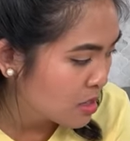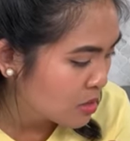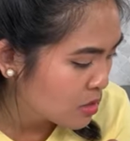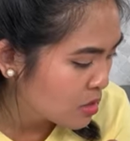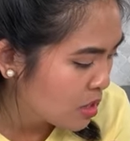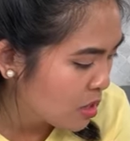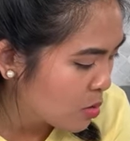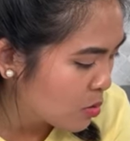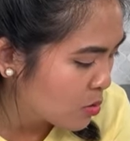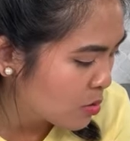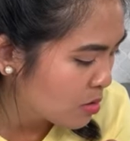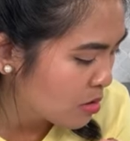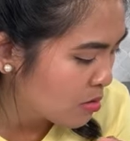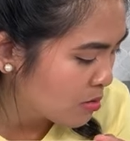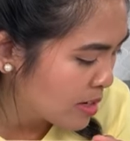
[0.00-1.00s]
So
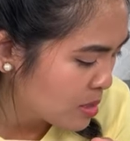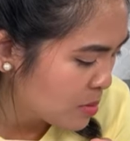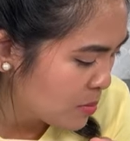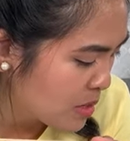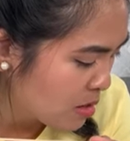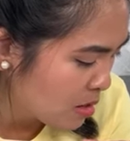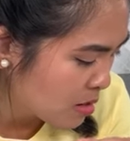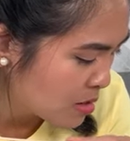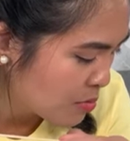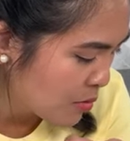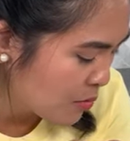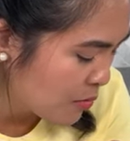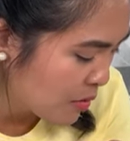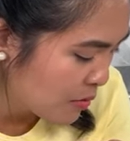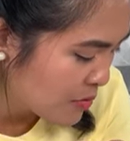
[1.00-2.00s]
the recipe calls for
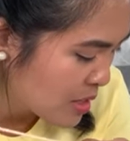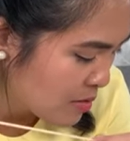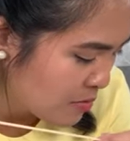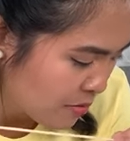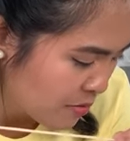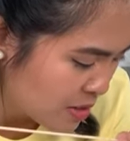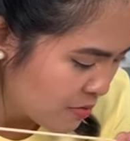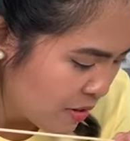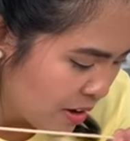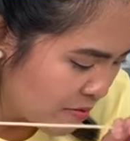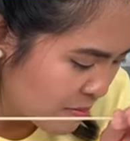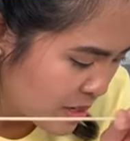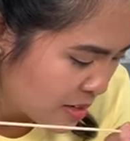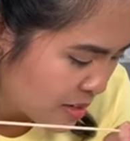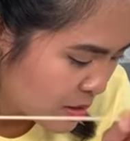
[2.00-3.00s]
50 to 55
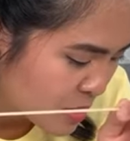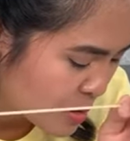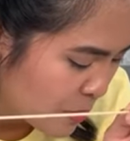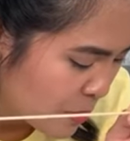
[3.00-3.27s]
minutes,